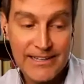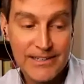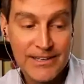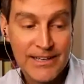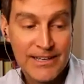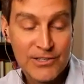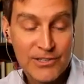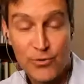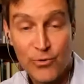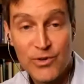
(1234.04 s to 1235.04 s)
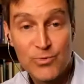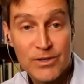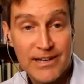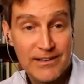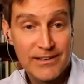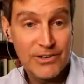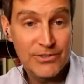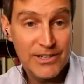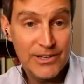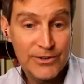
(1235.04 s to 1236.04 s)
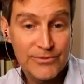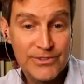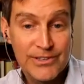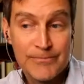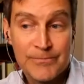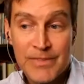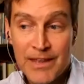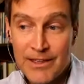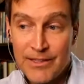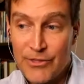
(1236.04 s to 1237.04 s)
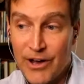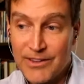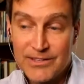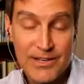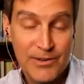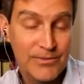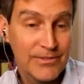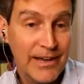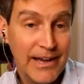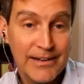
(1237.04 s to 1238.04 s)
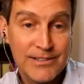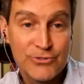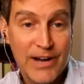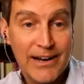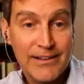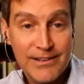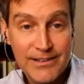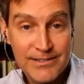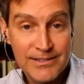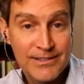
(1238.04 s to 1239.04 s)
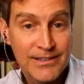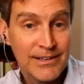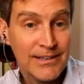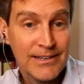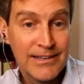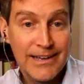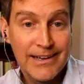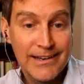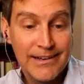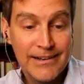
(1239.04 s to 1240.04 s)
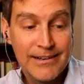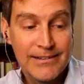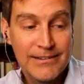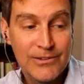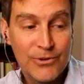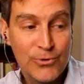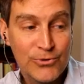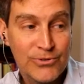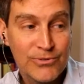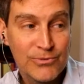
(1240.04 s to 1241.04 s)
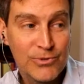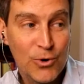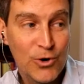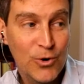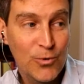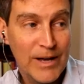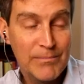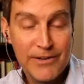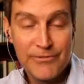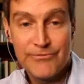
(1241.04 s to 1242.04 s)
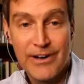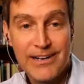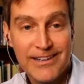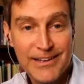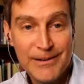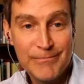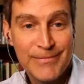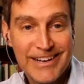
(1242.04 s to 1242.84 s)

the stories we're telling ourselves, the thoughts that that distract us, and those don't go away by fighting them.